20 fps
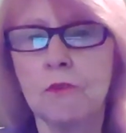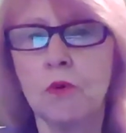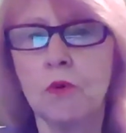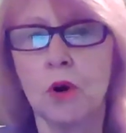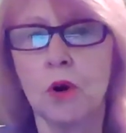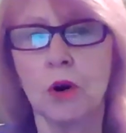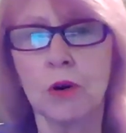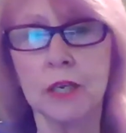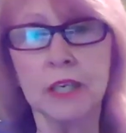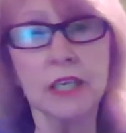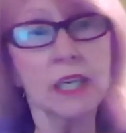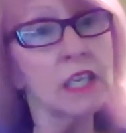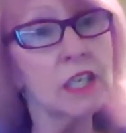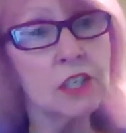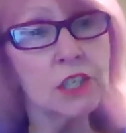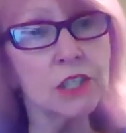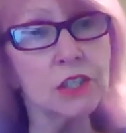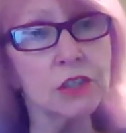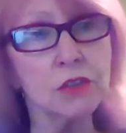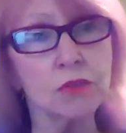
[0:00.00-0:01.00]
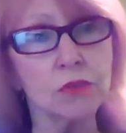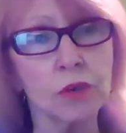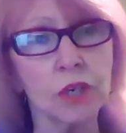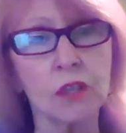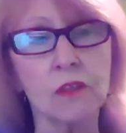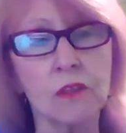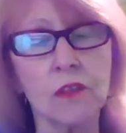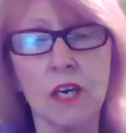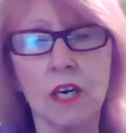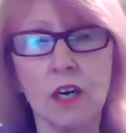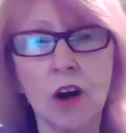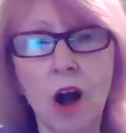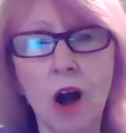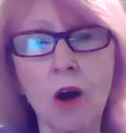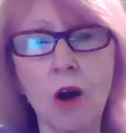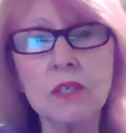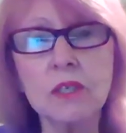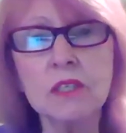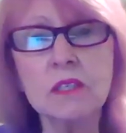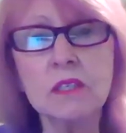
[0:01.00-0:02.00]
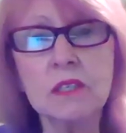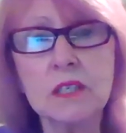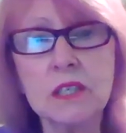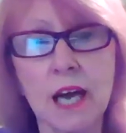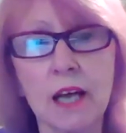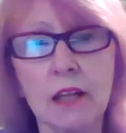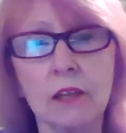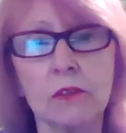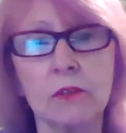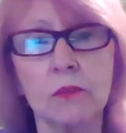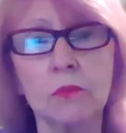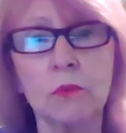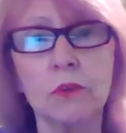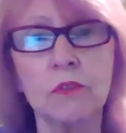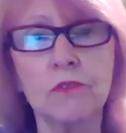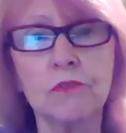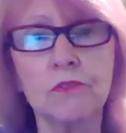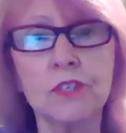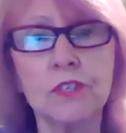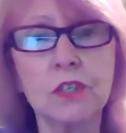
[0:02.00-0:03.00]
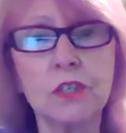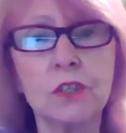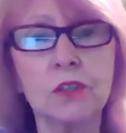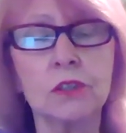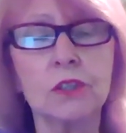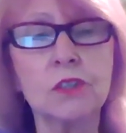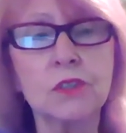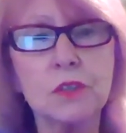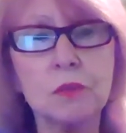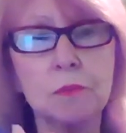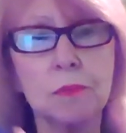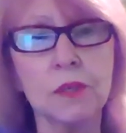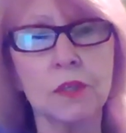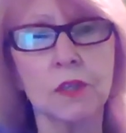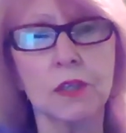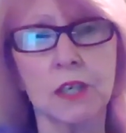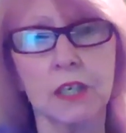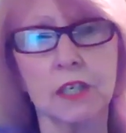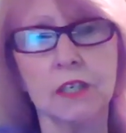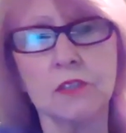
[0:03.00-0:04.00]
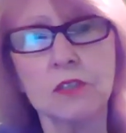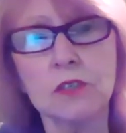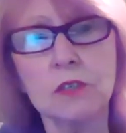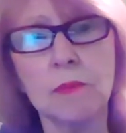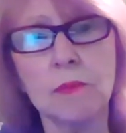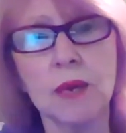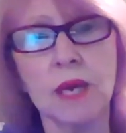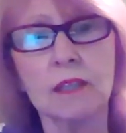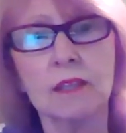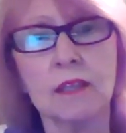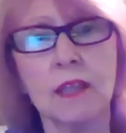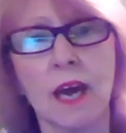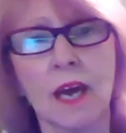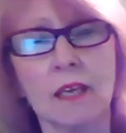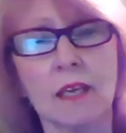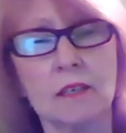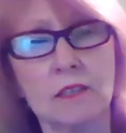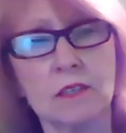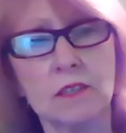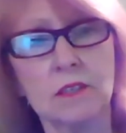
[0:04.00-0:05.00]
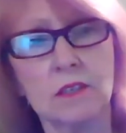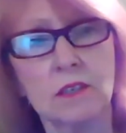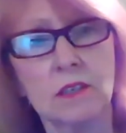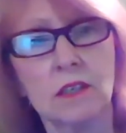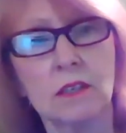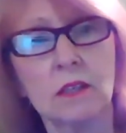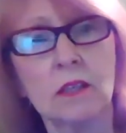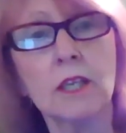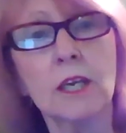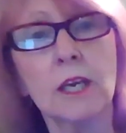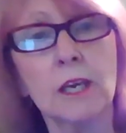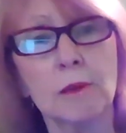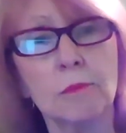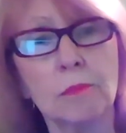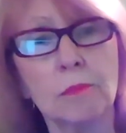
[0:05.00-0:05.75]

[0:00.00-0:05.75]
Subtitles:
for an industry that had always dealt with physical disabilities to make that leap.